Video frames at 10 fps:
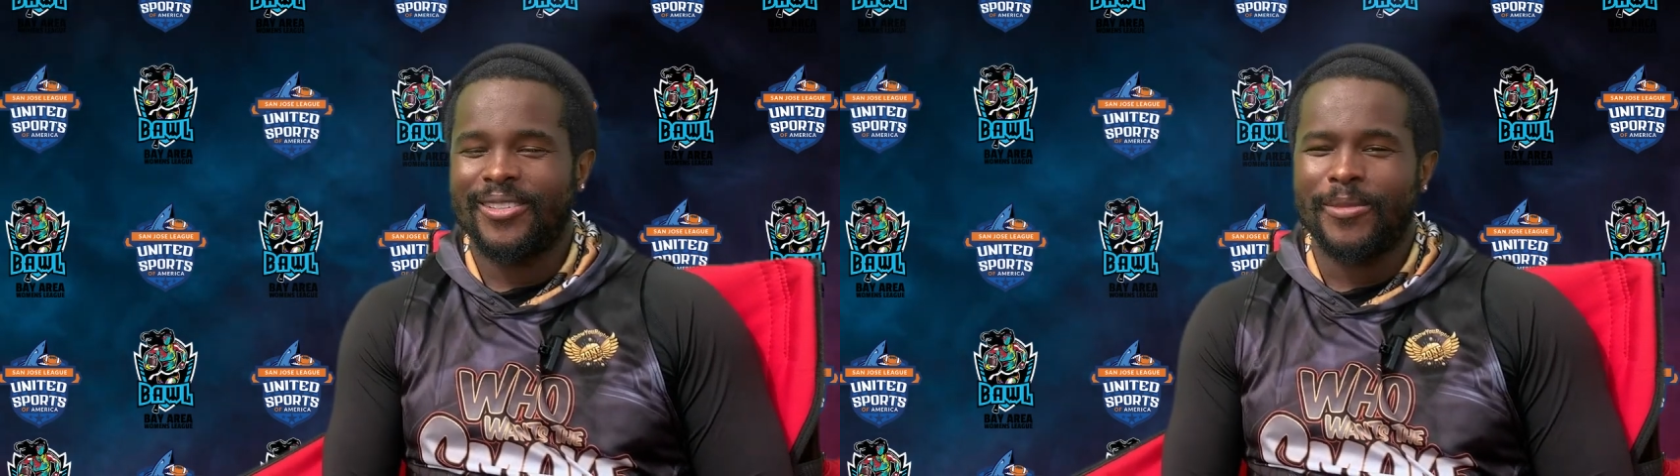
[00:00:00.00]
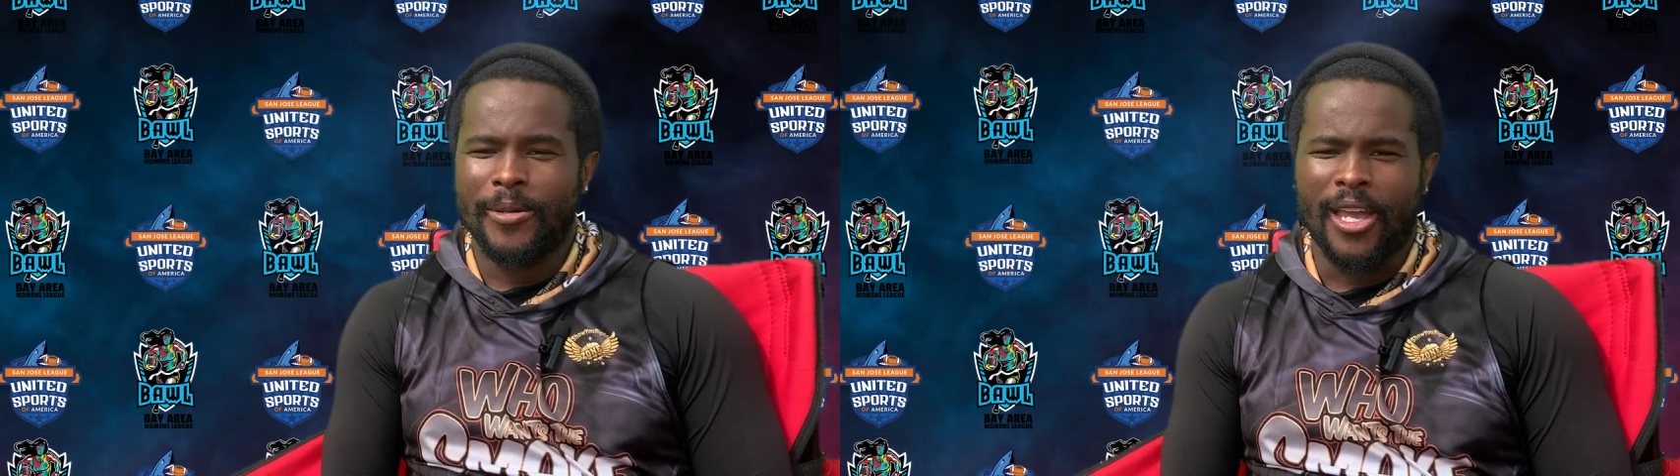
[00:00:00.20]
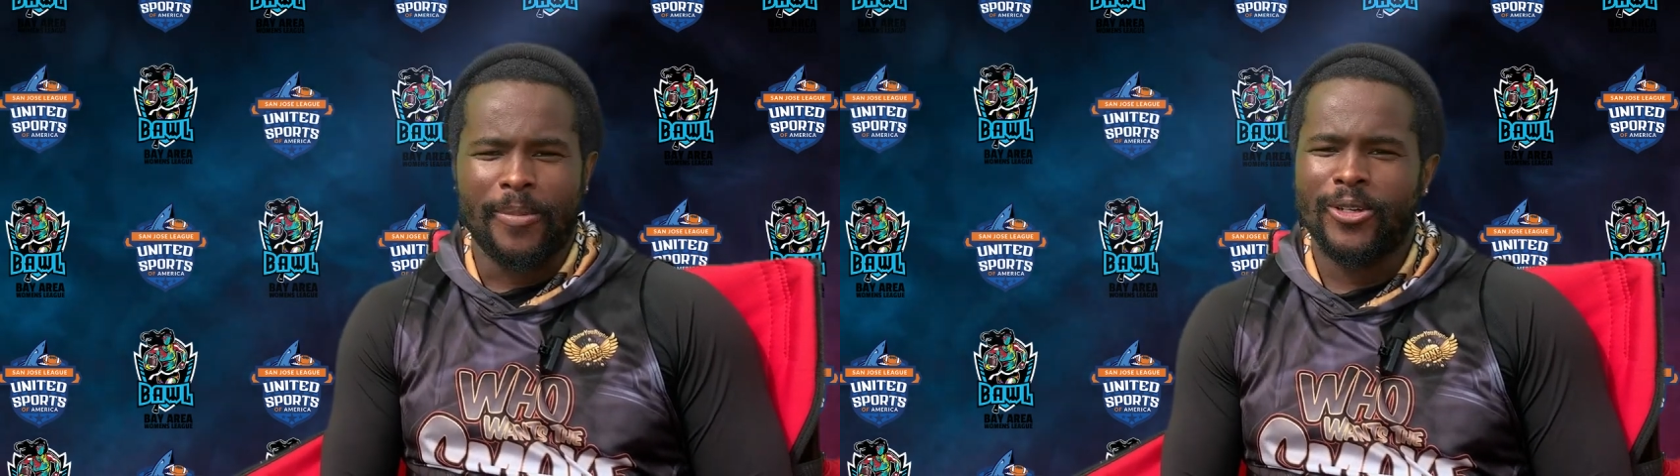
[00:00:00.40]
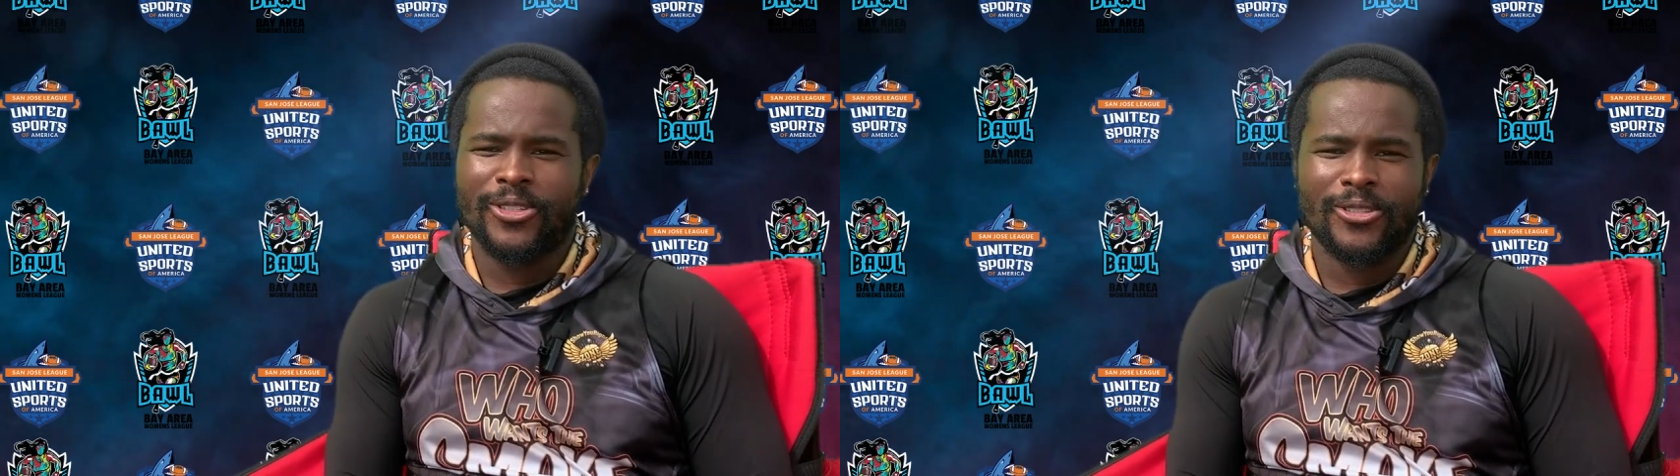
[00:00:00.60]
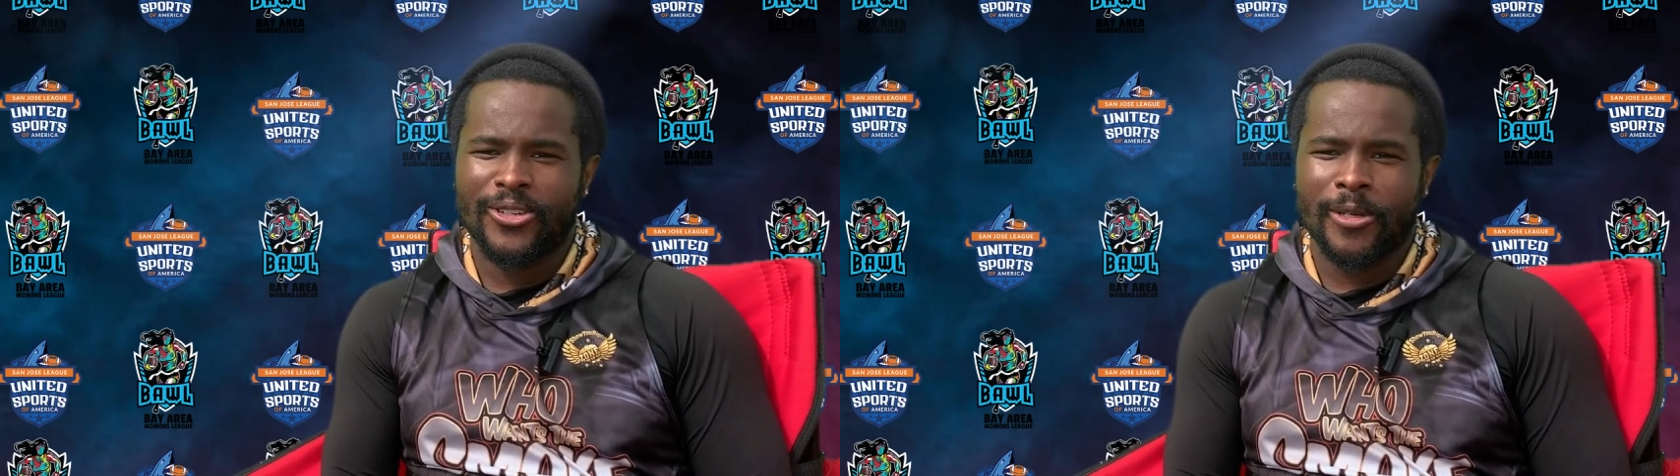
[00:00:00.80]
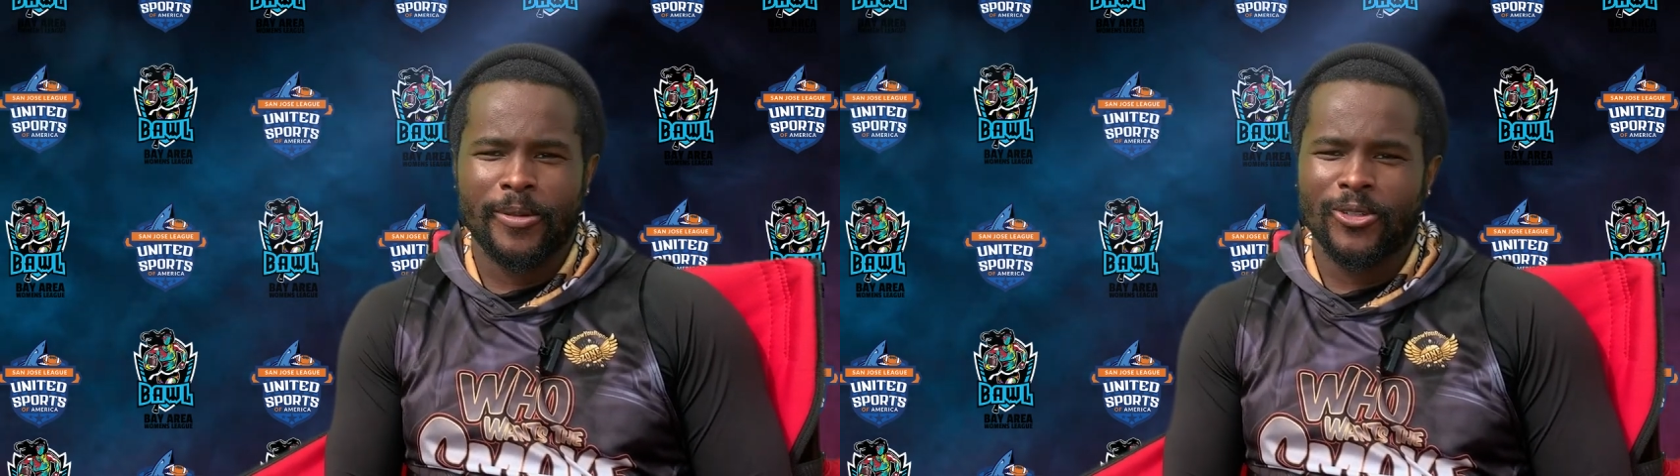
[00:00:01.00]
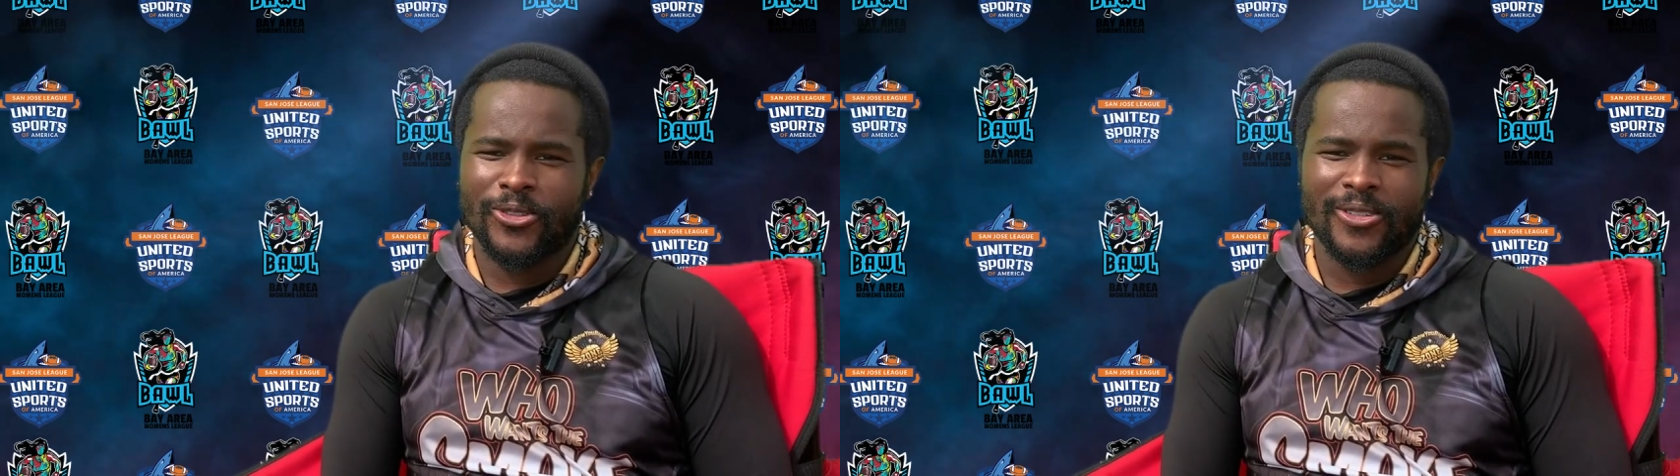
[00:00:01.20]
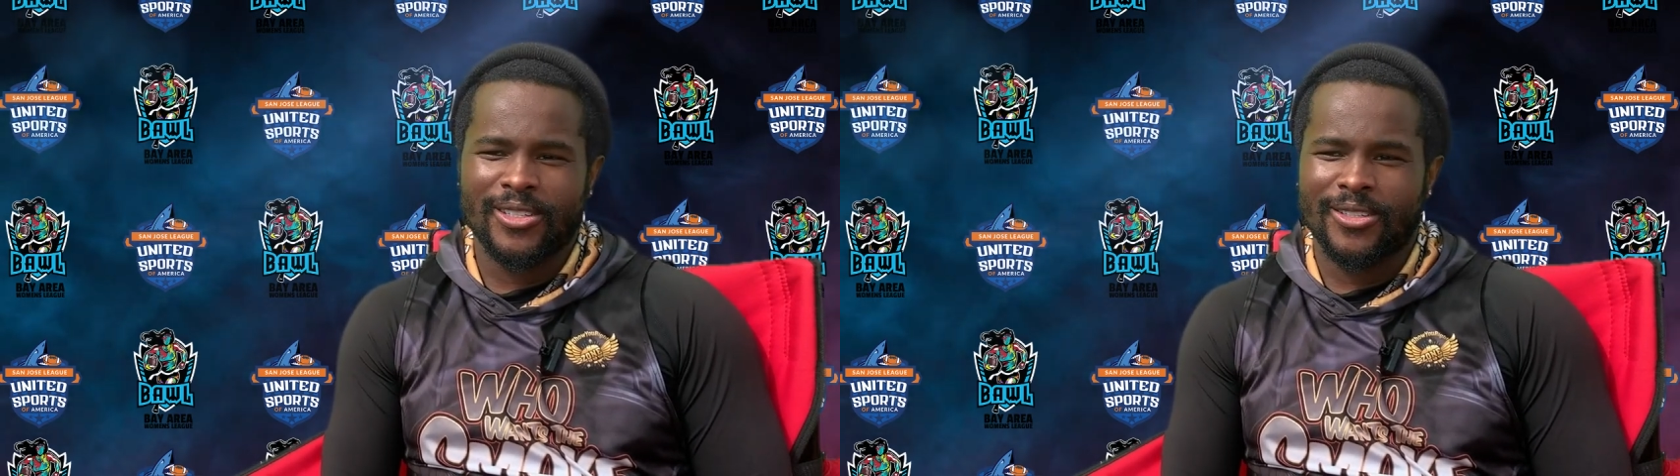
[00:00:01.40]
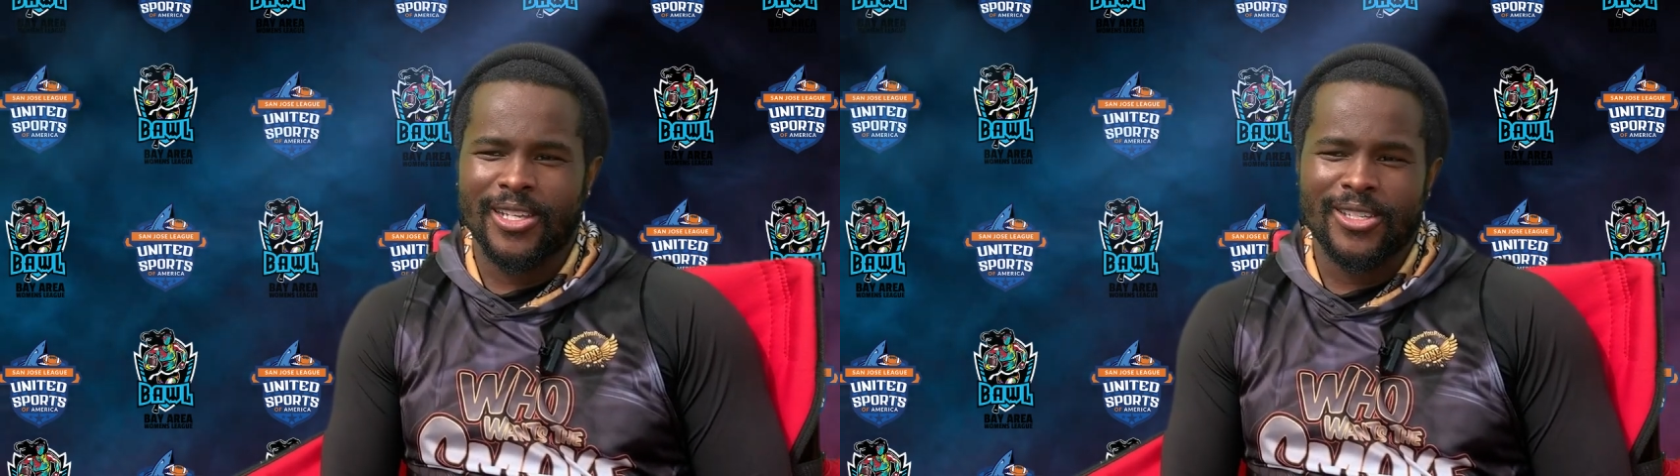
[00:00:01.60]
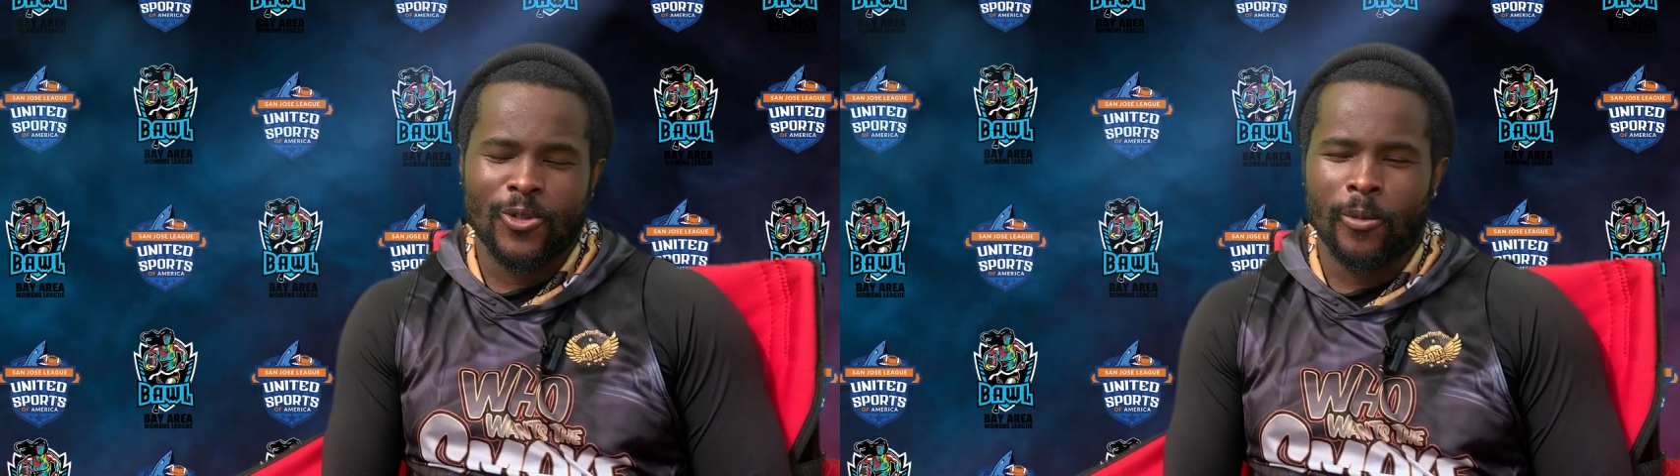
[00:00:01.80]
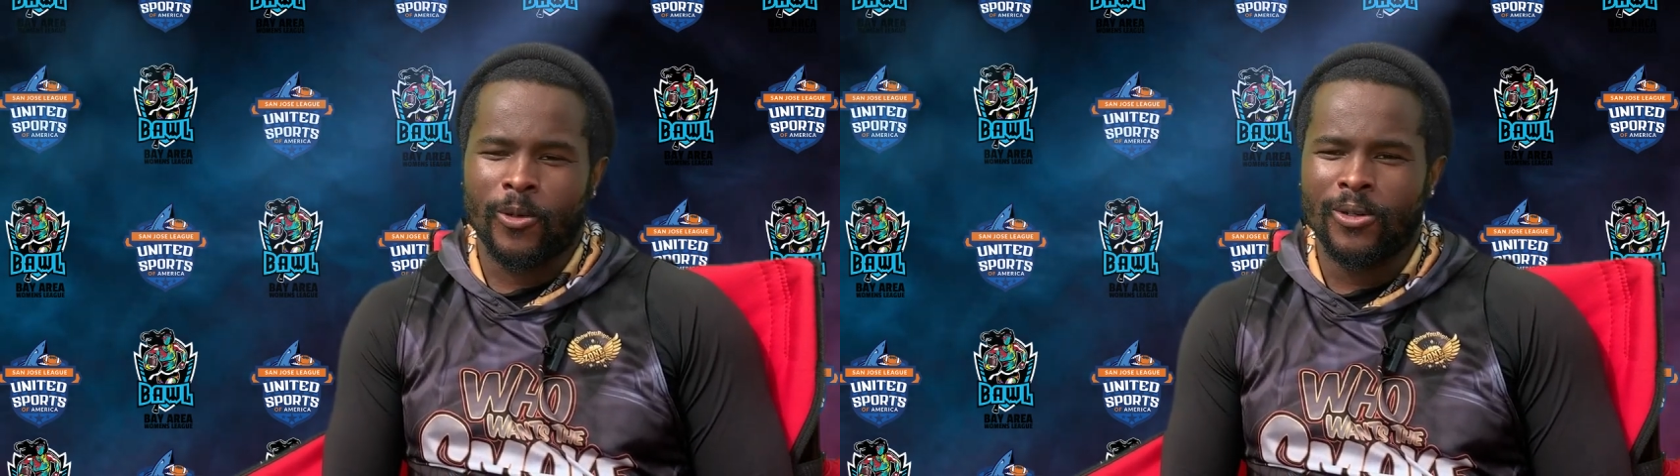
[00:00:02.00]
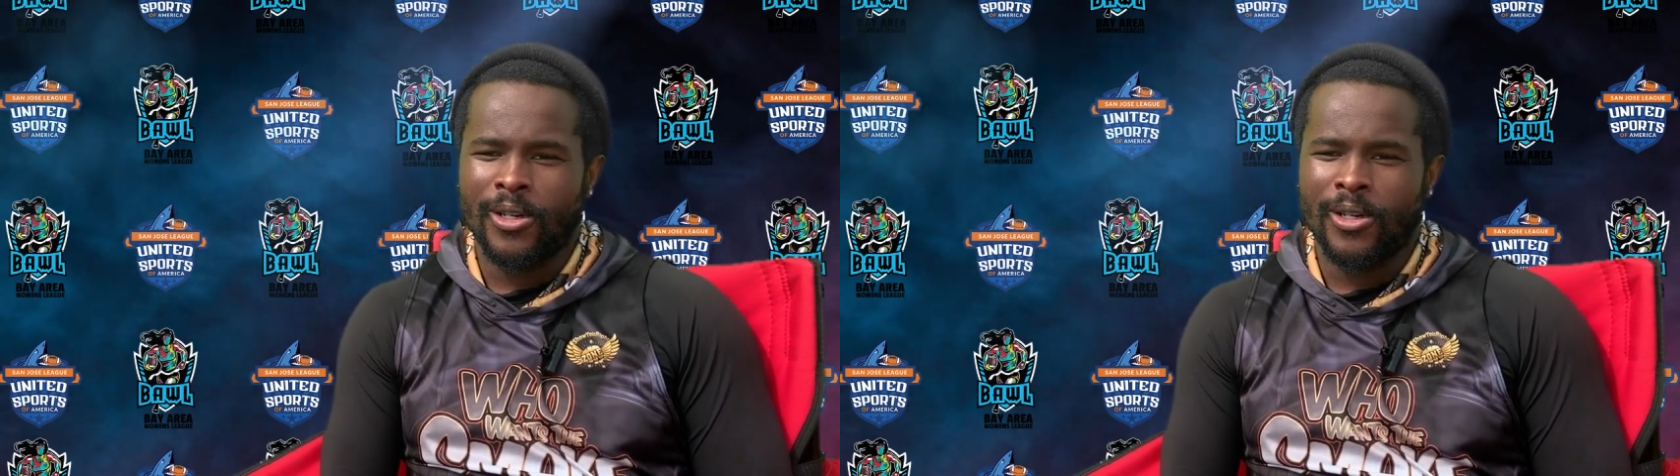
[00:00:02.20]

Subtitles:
But yeah, pickle juice, drinking pickle juice is normal.